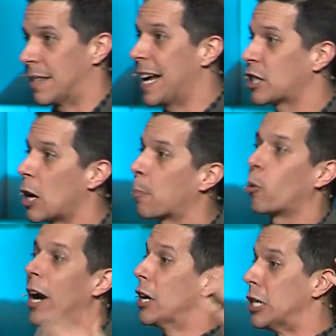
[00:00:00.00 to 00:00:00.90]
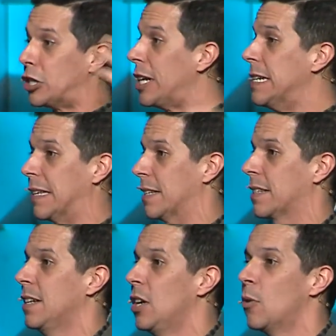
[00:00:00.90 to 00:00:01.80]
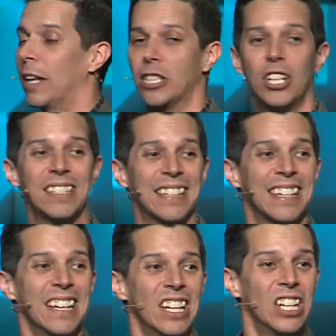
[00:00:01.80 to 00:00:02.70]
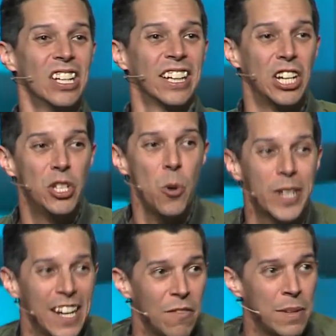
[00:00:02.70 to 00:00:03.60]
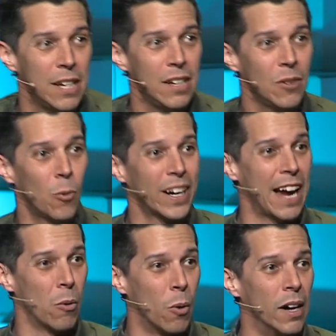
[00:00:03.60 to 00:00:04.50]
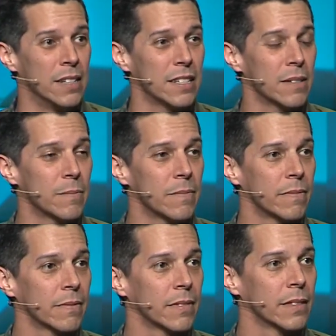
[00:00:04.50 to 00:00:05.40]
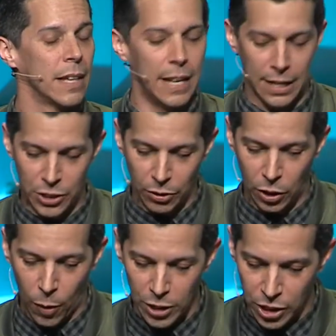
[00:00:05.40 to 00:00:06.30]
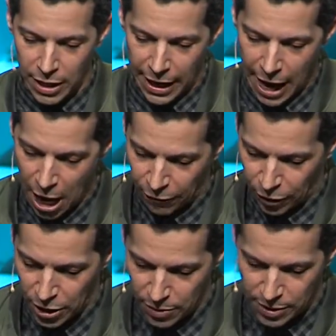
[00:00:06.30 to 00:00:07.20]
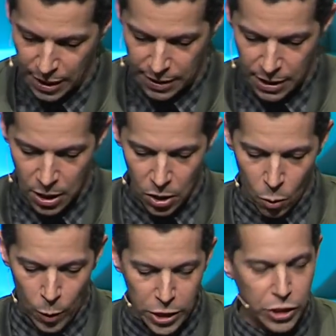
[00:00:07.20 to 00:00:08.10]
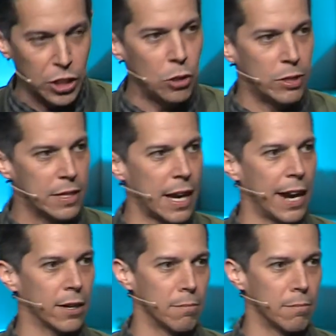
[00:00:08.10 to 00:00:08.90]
That's our prayer to Jesus. We're like, Jesus, can you give me what I want? And so the question I have for you is this: which do you desire